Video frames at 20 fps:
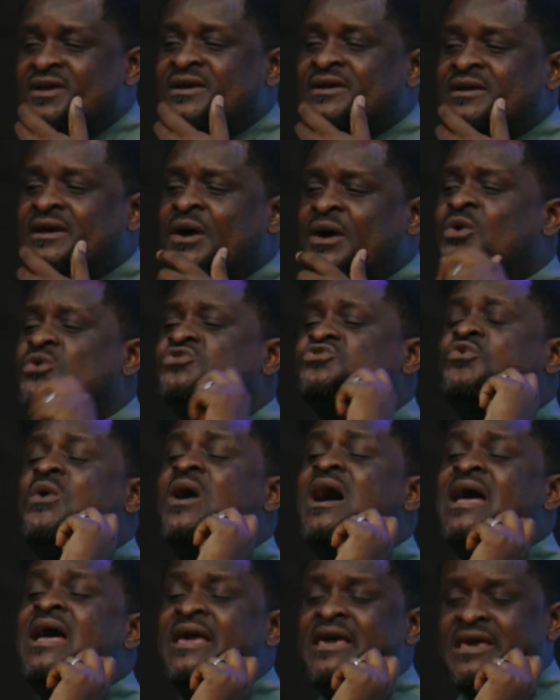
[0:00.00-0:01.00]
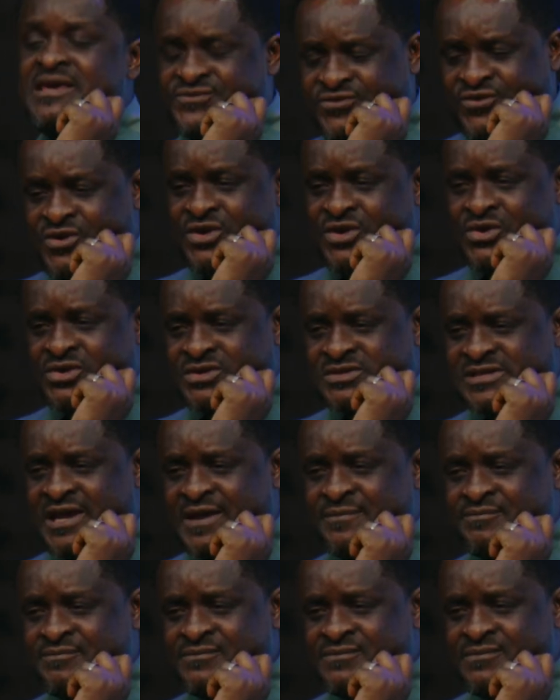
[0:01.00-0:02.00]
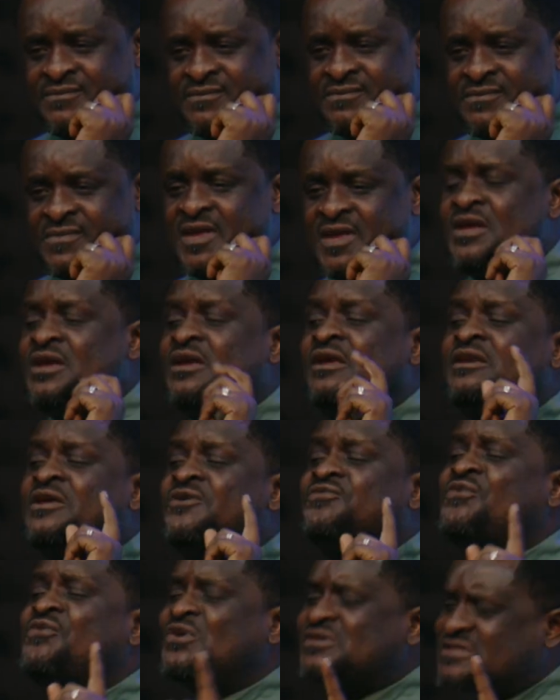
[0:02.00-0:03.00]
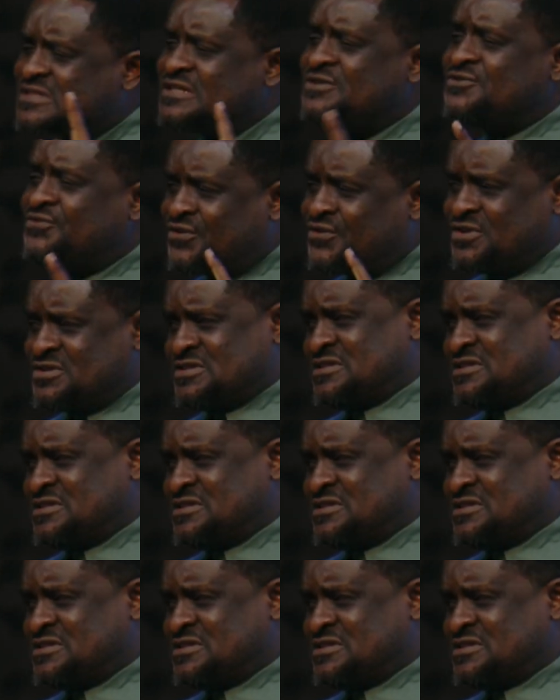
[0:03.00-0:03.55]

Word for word: I was quiet for a long time. The first thing for us